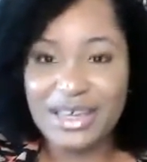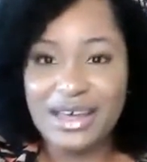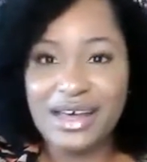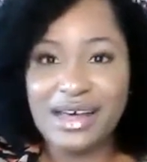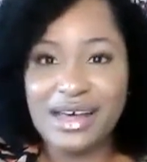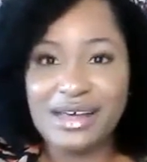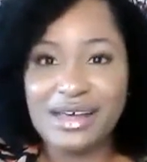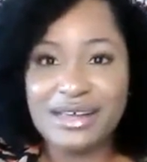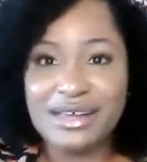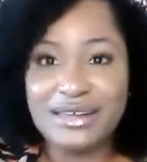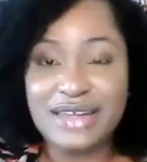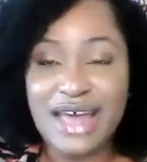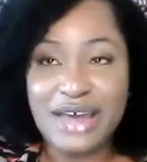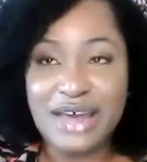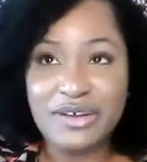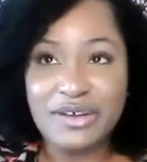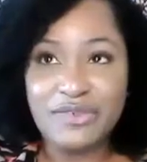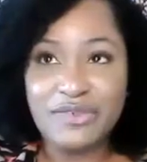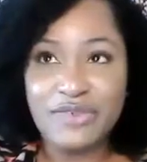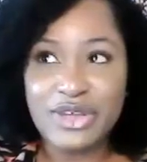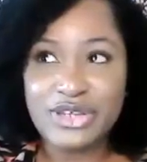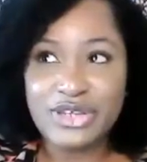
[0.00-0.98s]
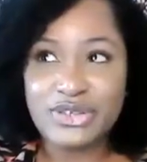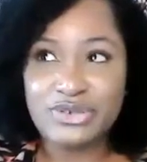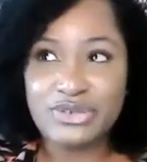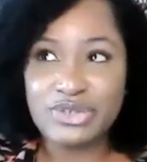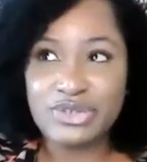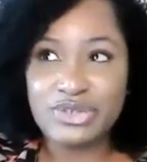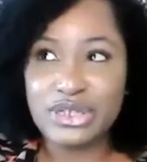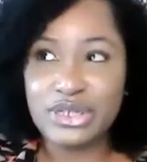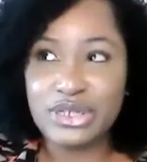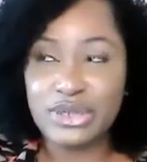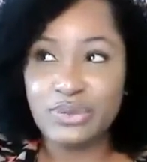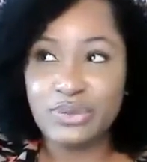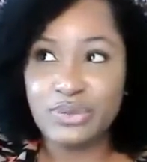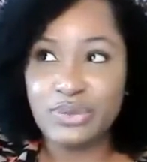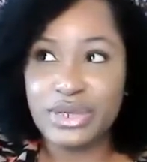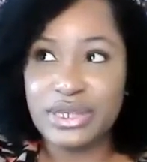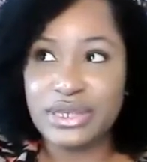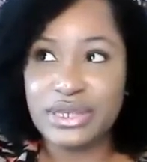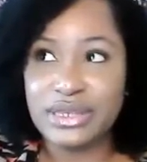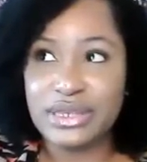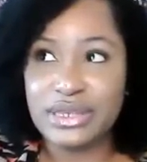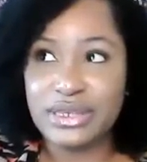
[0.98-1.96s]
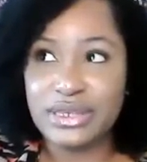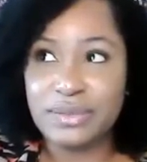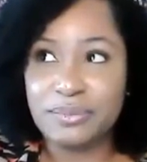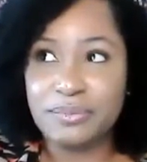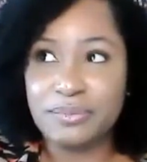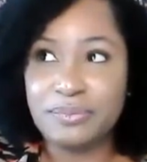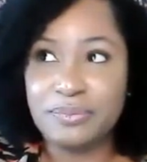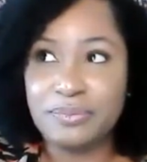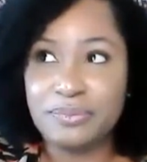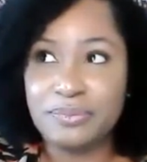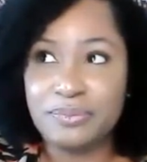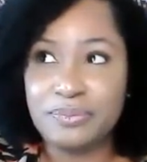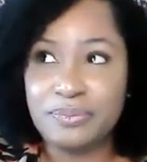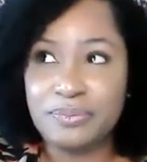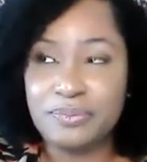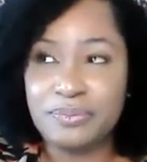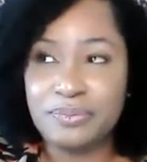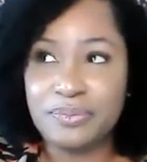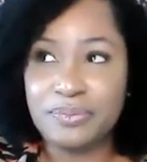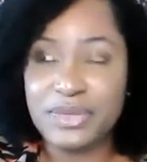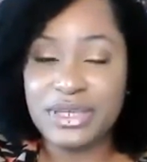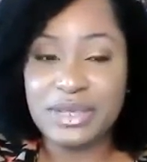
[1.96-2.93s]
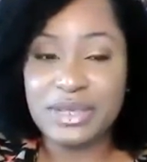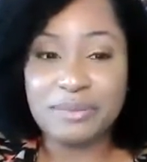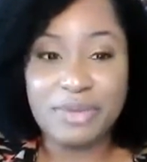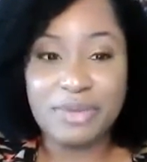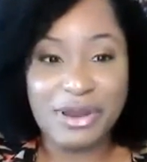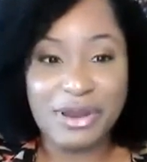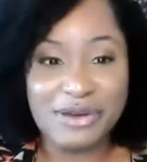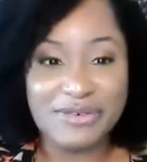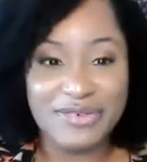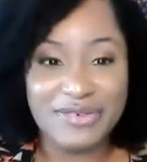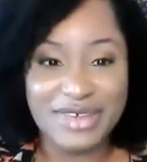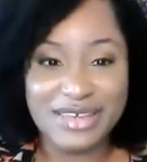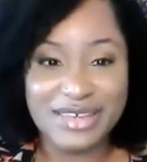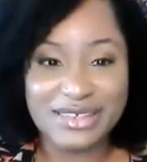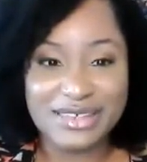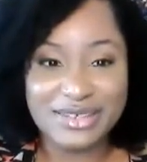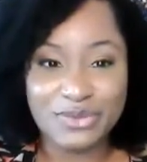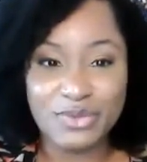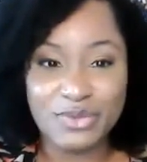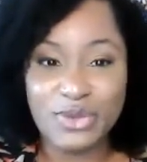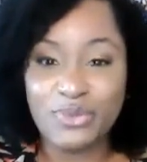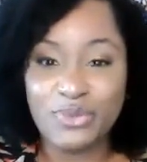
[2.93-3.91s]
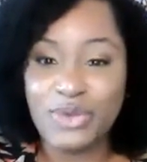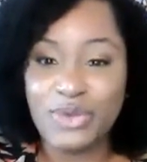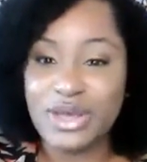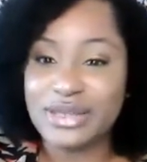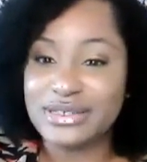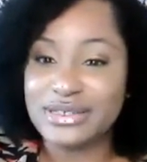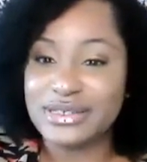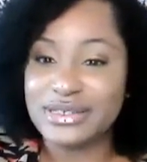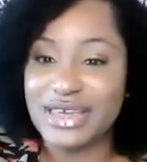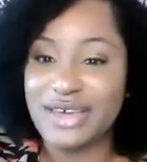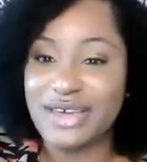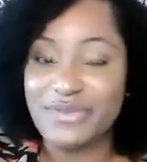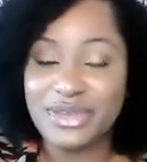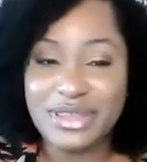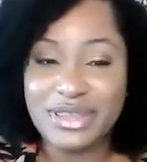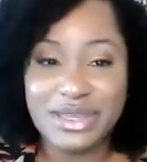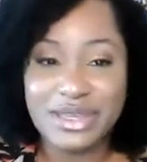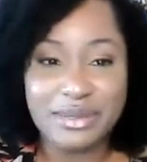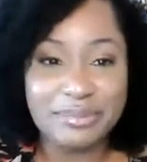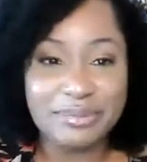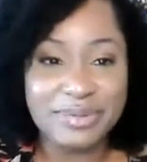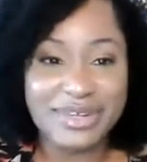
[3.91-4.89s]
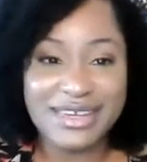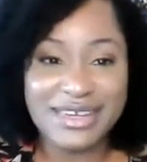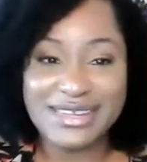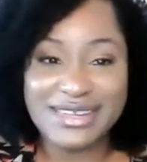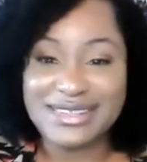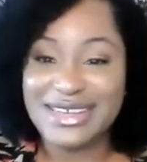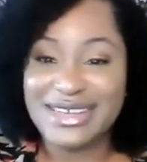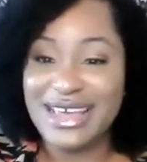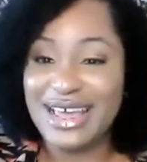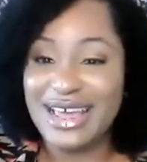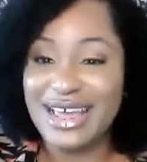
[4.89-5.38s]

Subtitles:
A lot of us are dealing with being perfect. We want everything in place.